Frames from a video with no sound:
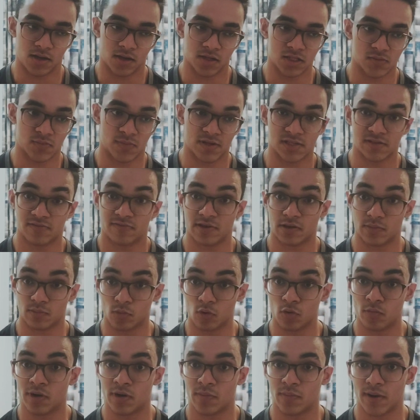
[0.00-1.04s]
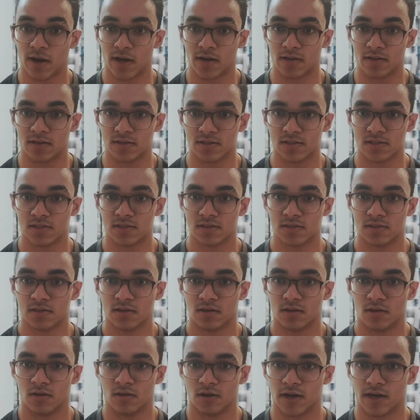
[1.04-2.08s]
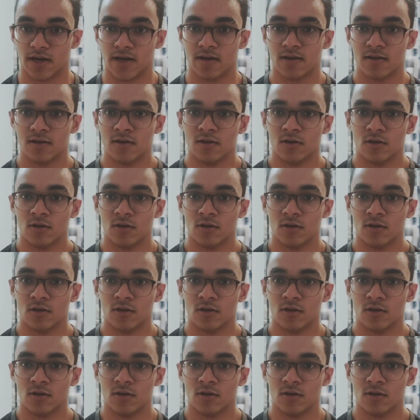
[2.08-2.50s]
specific movement patterns, alright,